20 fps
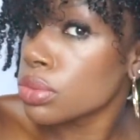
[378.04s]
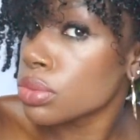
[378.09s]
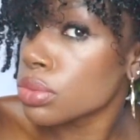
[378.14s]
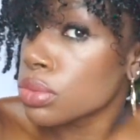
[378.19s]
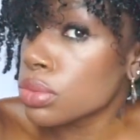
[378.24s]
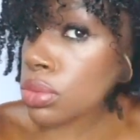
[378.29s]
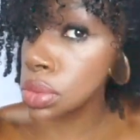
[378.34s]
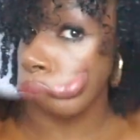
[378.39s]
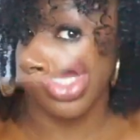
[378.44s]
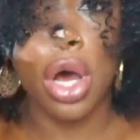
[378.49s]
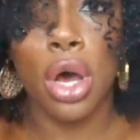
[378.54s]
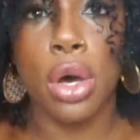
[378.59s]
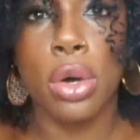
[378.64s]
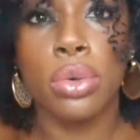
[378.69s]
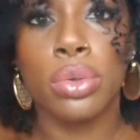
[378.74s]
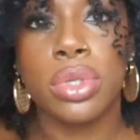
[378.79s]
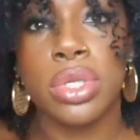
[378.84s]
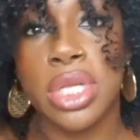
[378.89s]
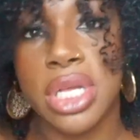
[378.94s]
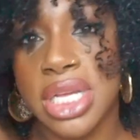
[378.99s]
So,
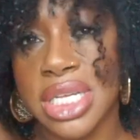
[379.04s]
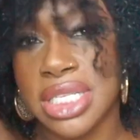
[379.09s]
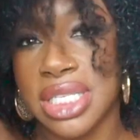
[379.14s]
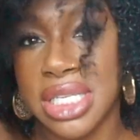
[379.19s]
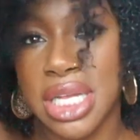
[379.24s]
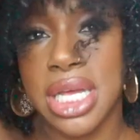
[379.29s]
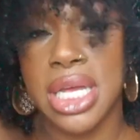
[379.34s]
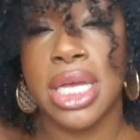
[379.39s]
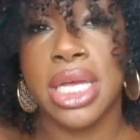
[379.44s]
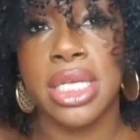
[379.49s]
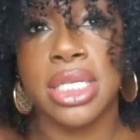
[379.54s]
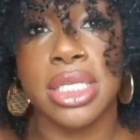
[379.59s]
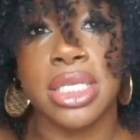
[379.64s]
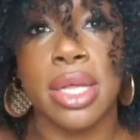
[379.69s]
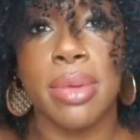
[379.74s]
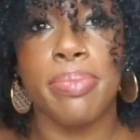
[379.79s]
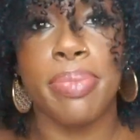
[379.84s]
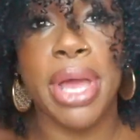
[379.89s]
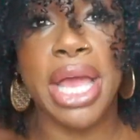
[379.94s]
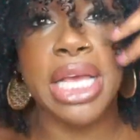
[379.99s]
this is
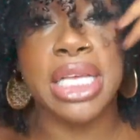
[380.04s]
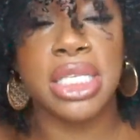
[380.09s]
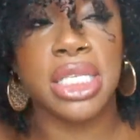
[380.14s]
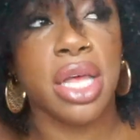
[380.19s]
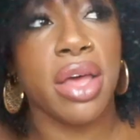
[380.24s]
the base